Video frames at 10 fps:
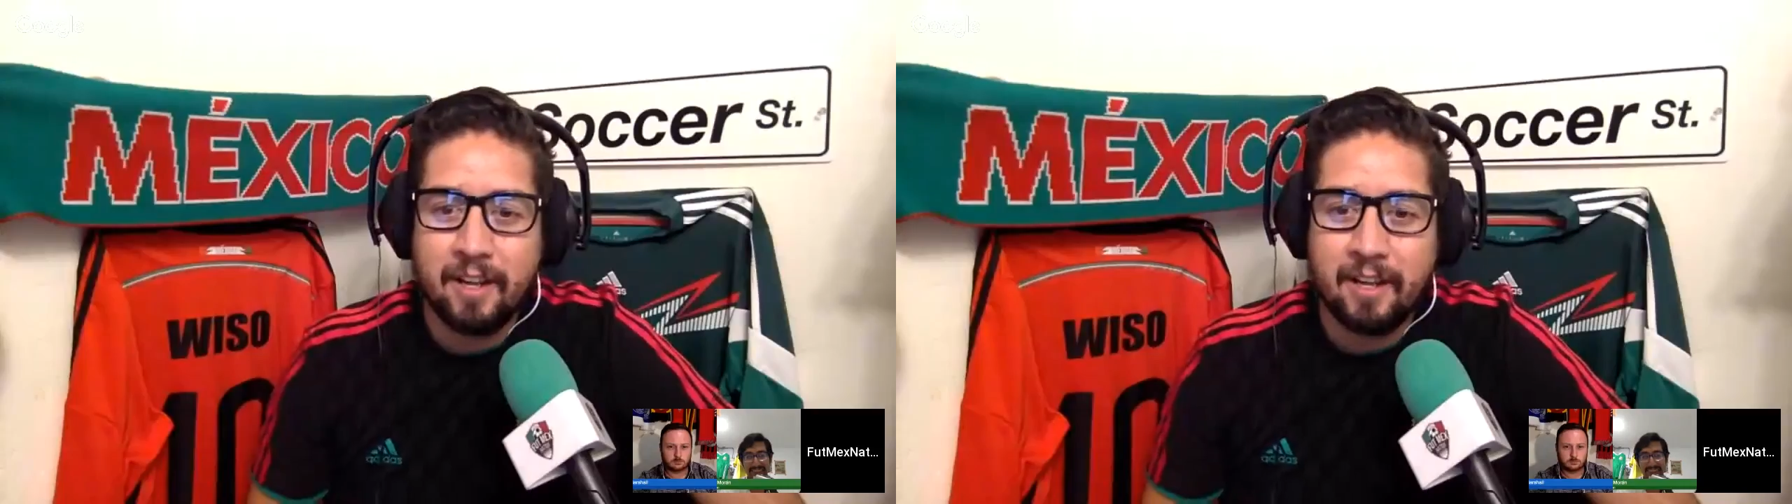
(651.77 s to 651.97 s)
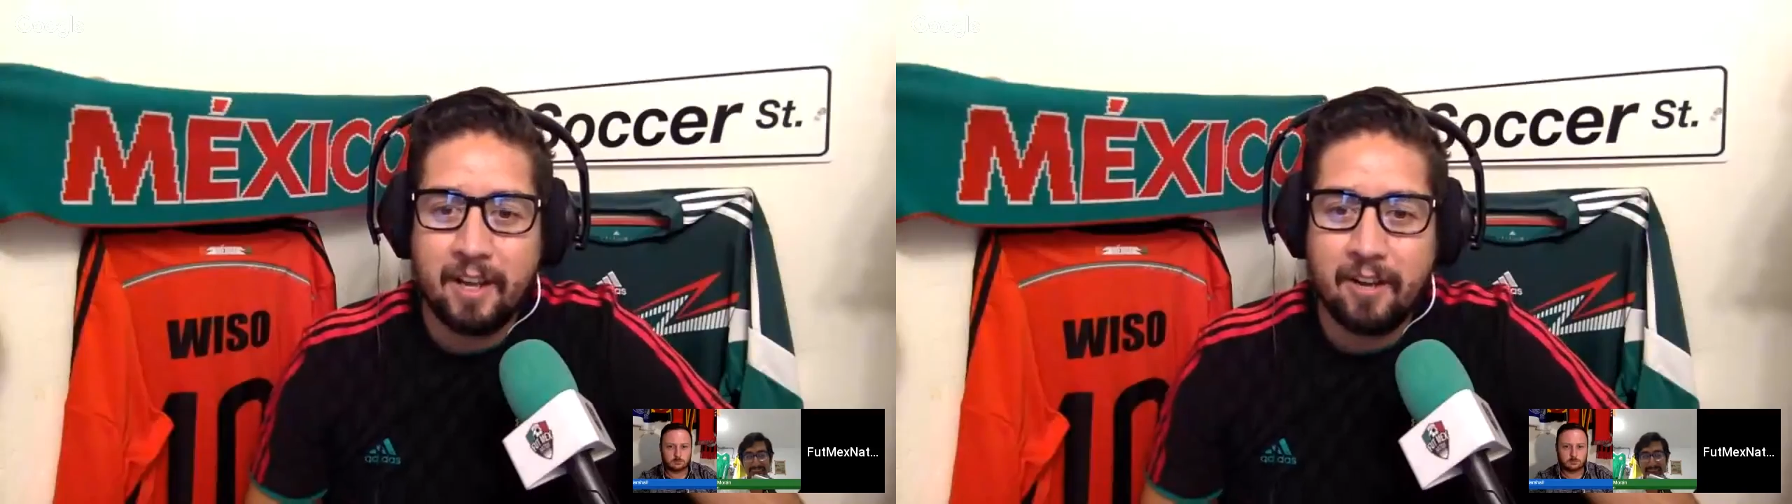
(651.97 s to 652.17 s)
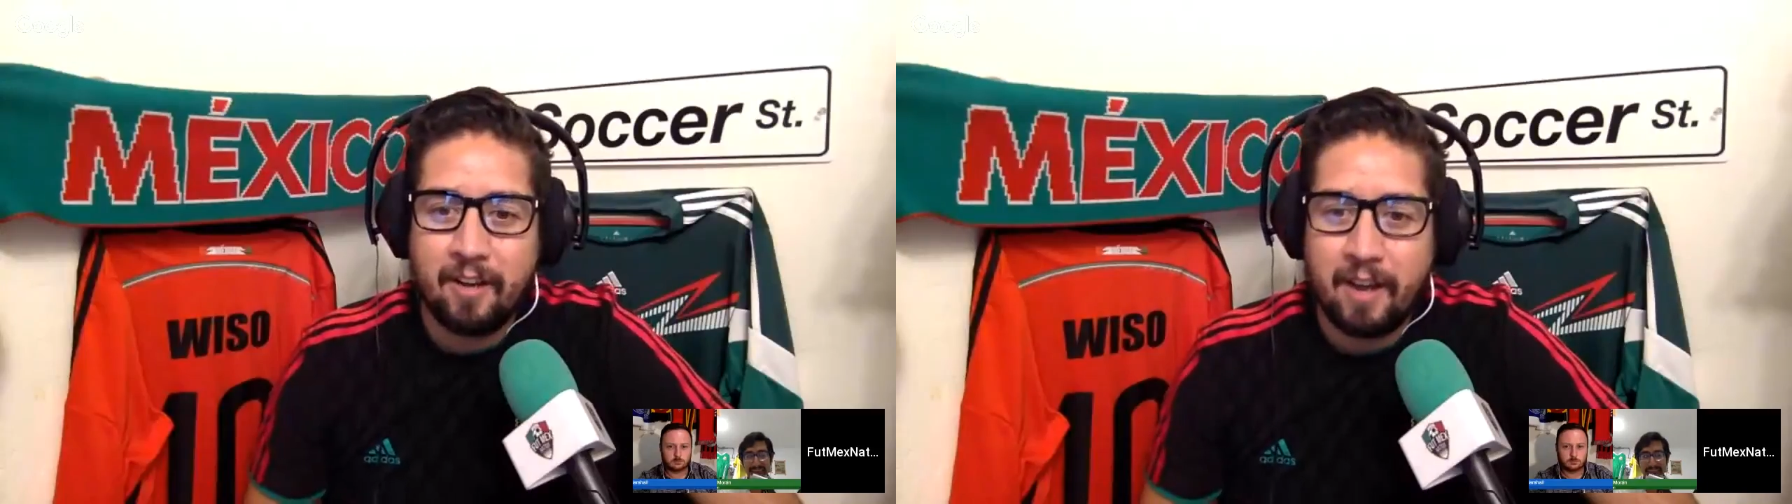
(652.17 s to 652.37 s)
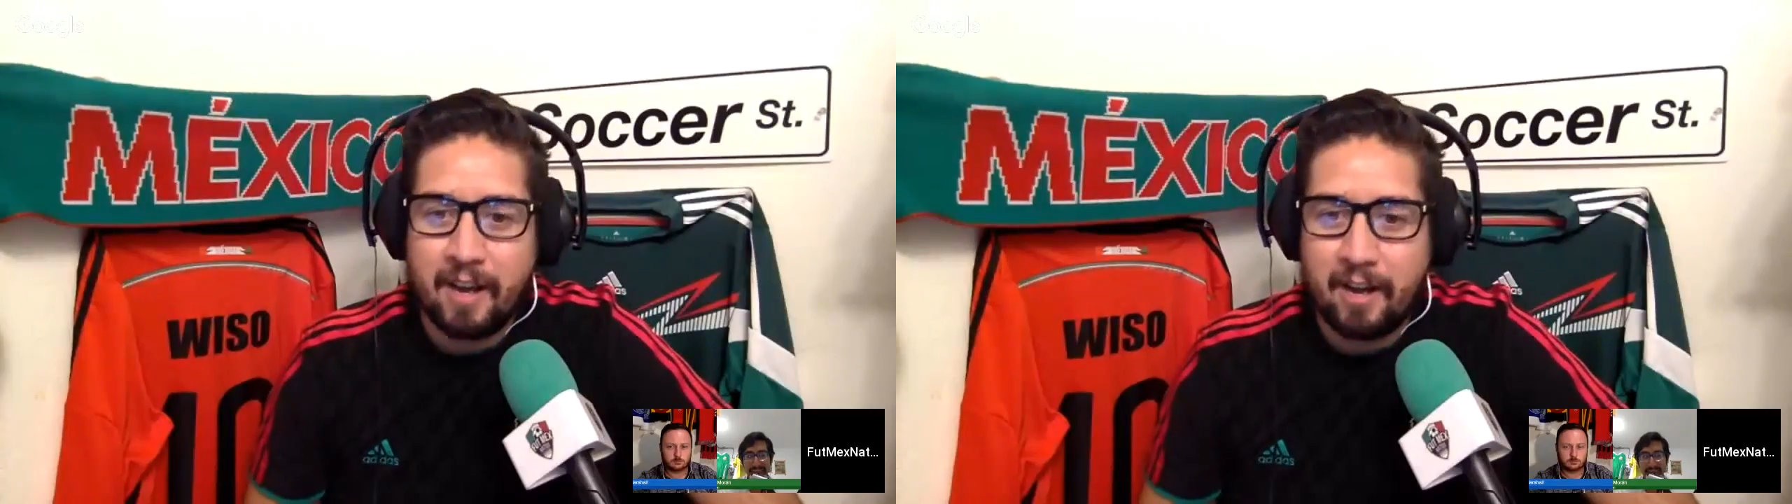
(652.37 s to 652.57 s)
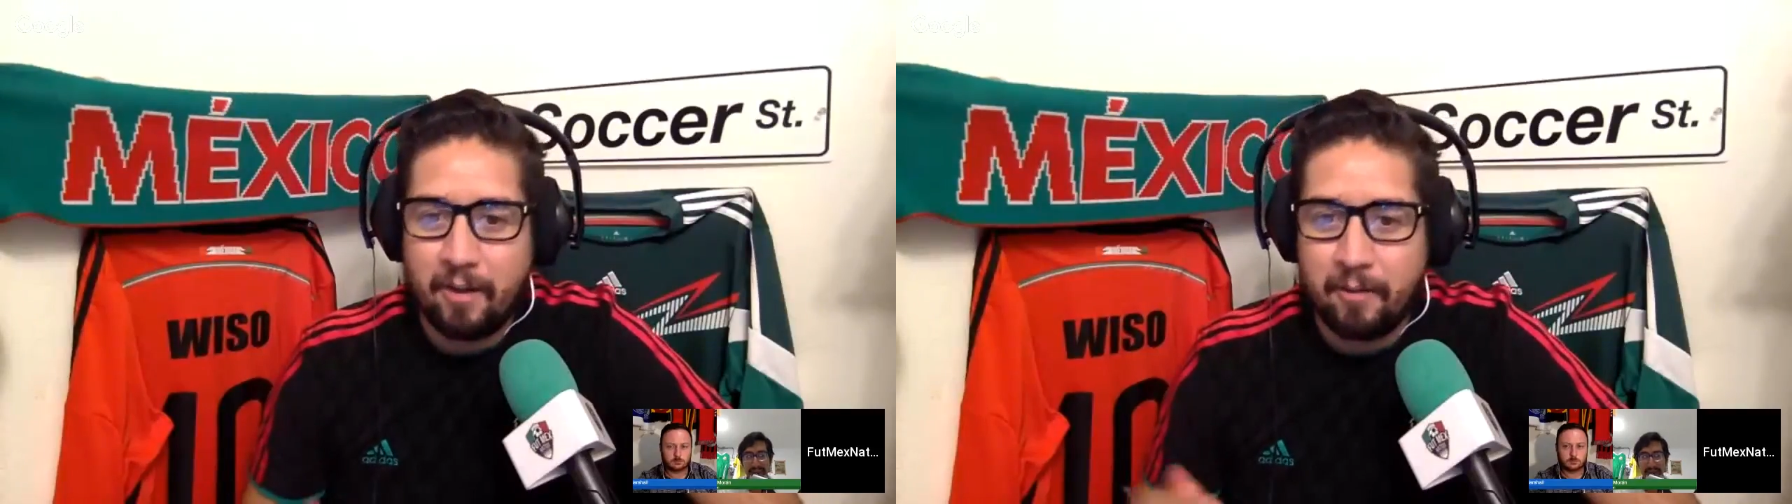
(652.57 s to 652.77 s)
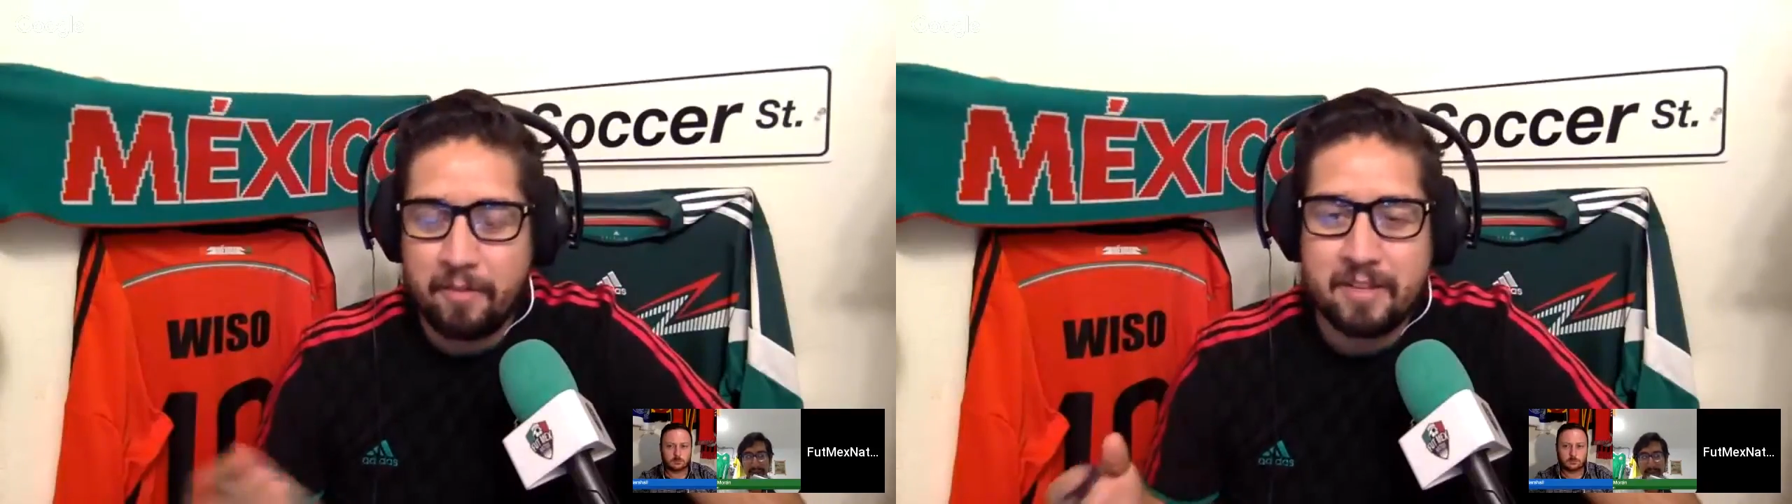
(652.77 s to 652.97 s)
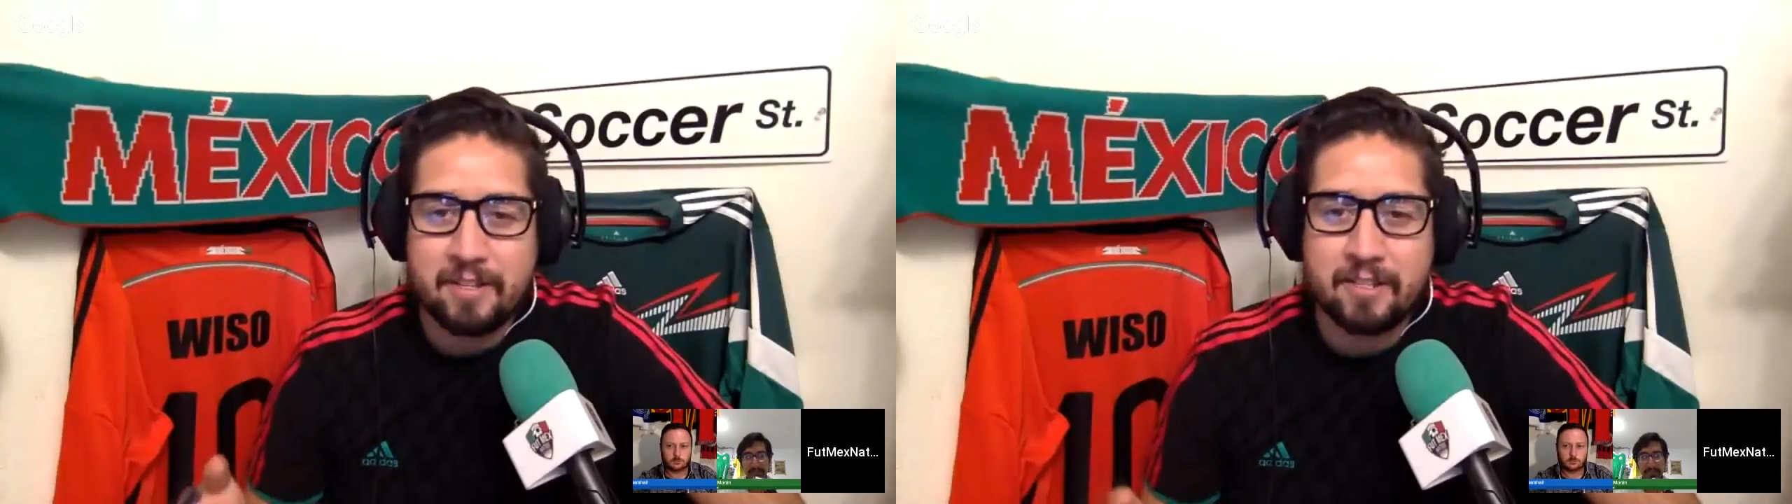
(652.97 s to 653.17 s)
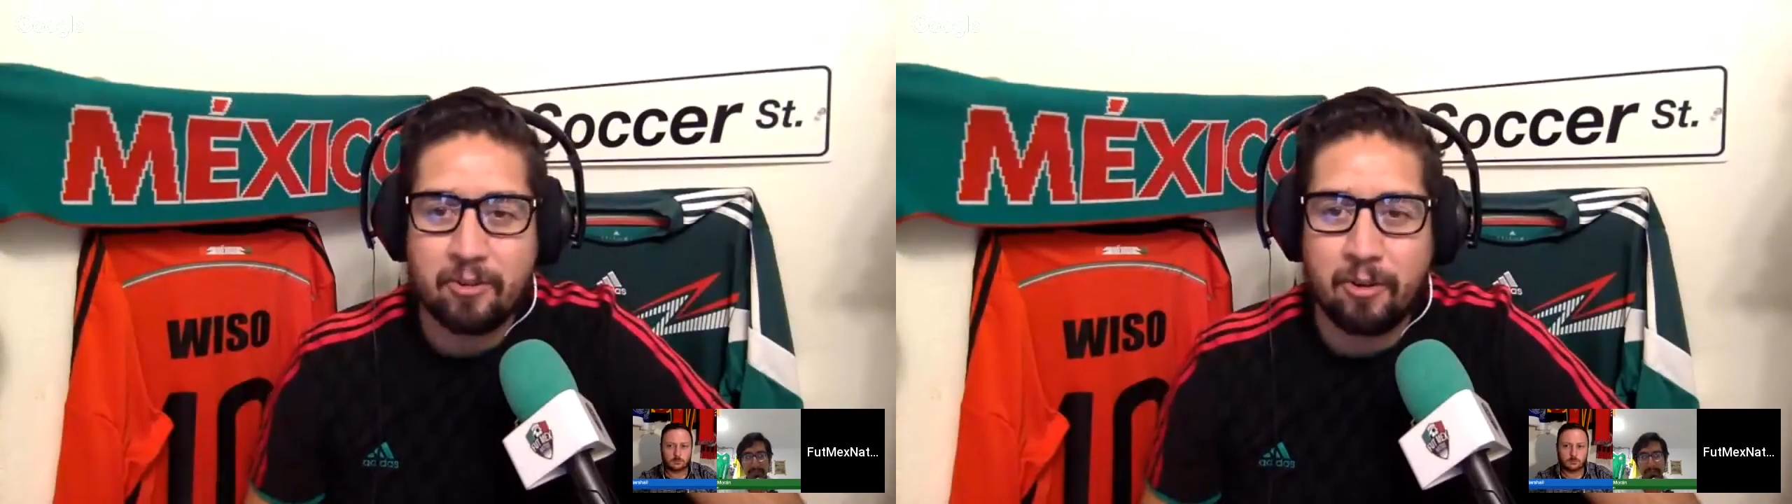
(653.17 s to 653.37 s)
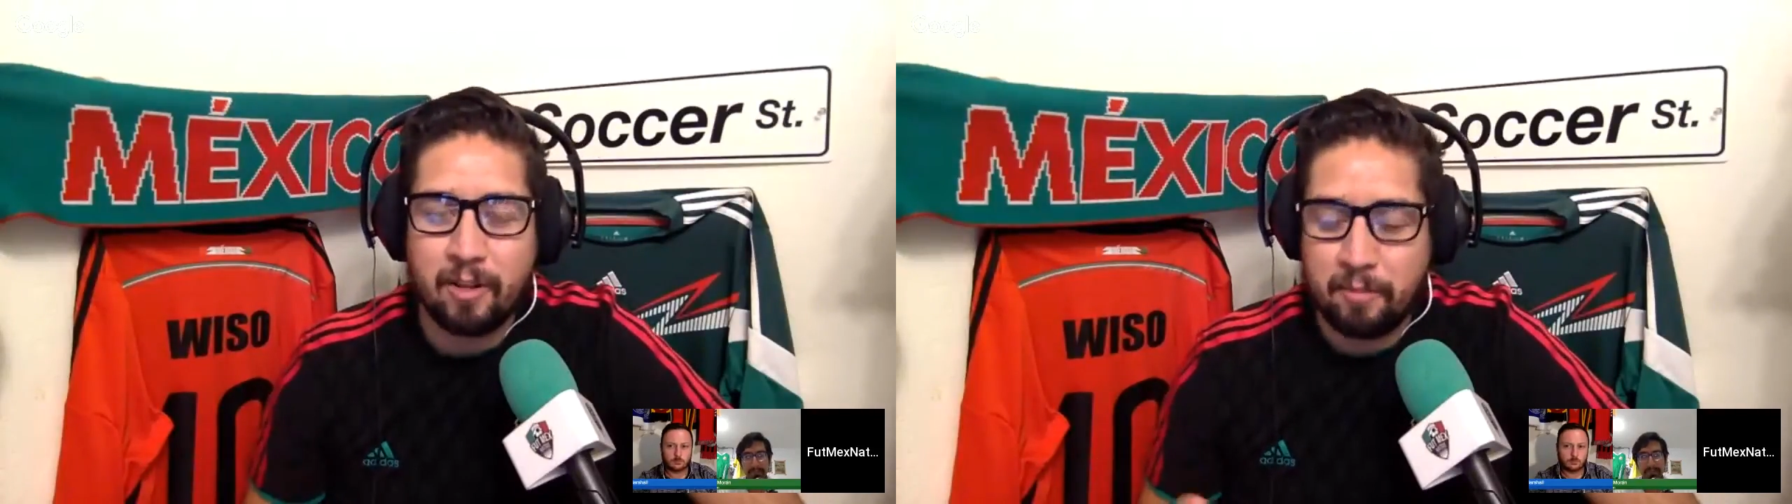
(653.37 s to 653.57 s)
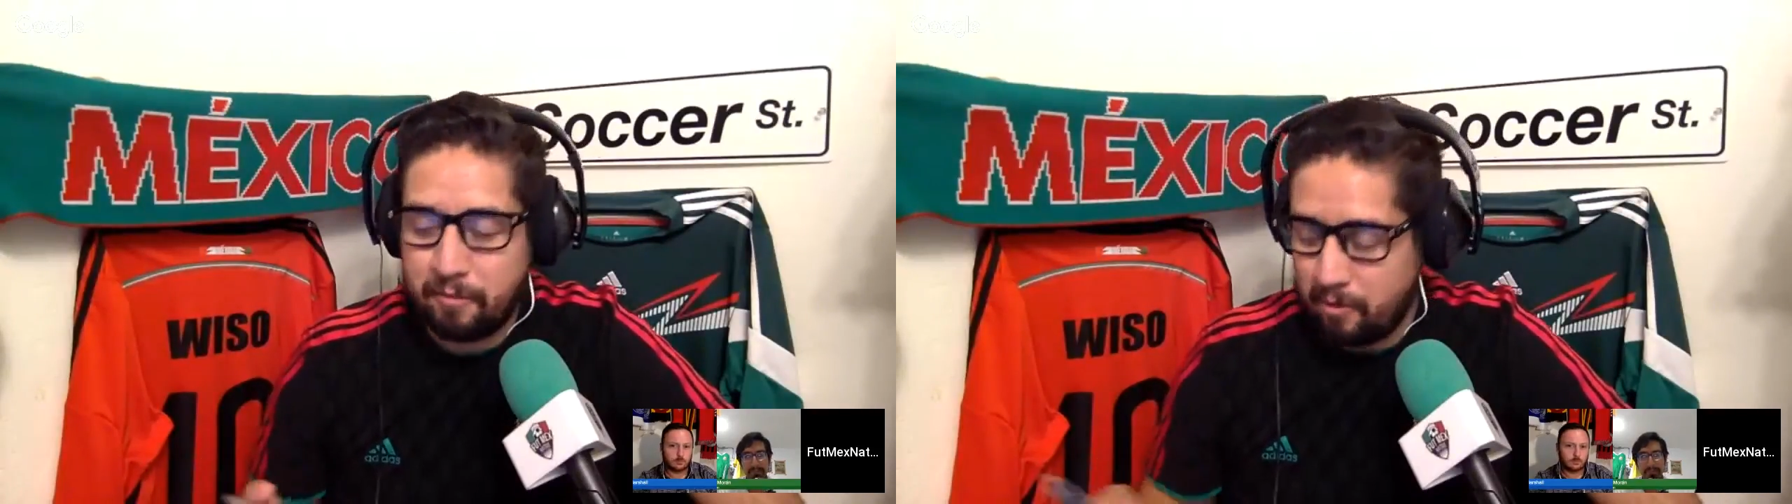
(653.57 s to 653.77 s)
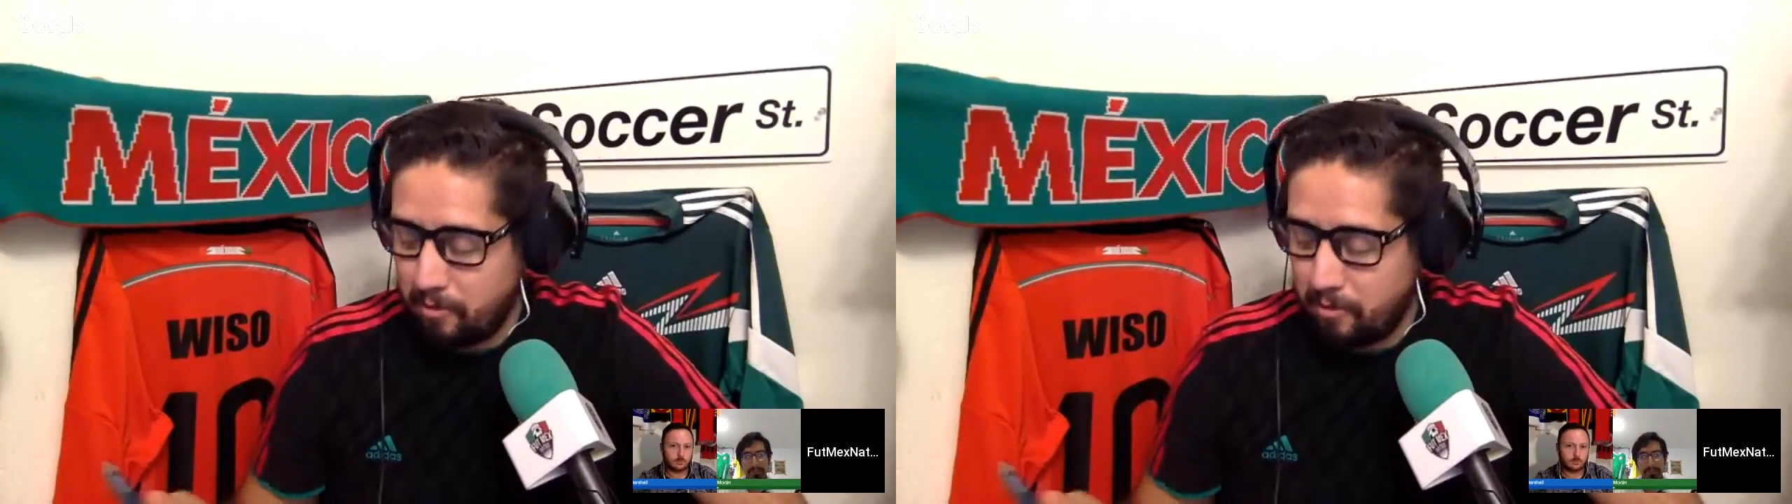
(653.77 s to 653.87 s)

and I know that we've seen the storyline before